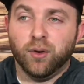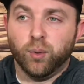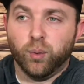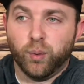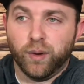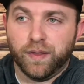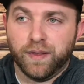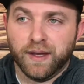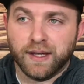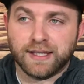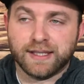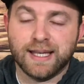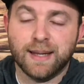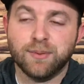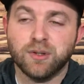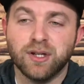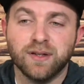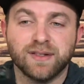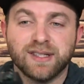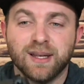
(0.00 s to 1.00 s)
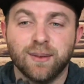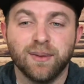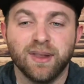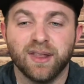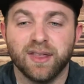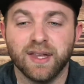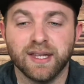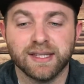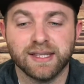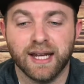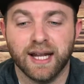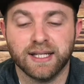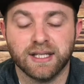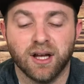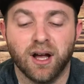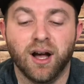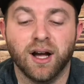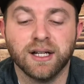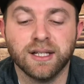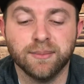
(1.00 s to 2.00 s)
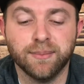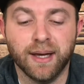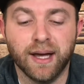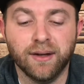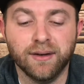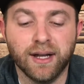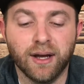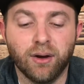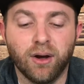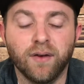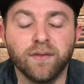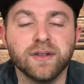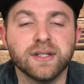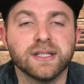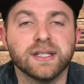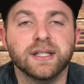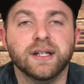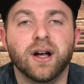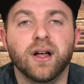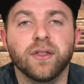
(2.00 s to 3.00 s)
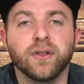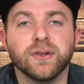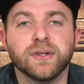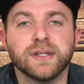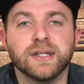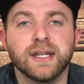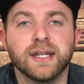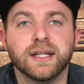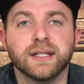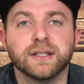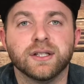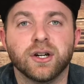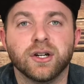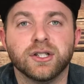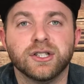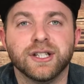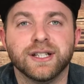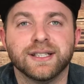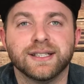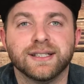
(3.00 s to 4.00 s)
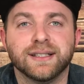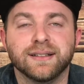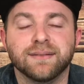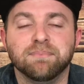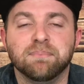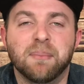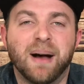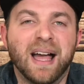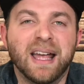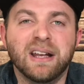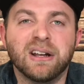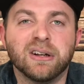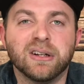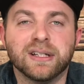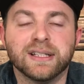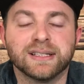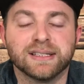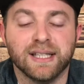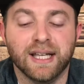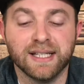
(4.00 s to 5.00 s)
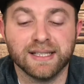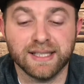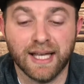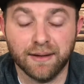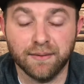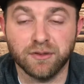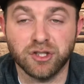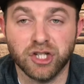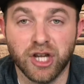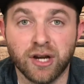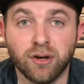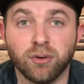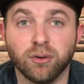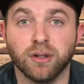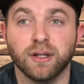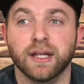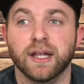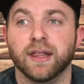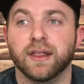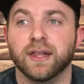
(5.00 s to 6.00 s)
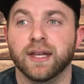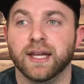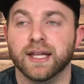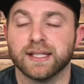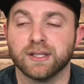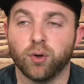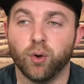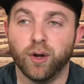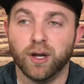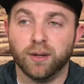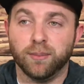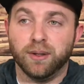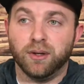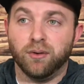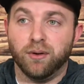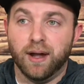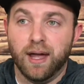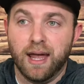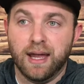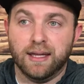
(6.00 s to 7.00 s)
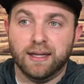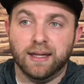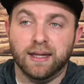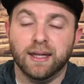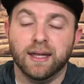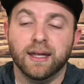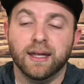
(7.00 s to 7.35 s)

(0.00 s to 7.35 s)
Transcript: With the exception of some of the things that I talked about, now obviously all those things are just minor dislikes. I generally think it's going to be great.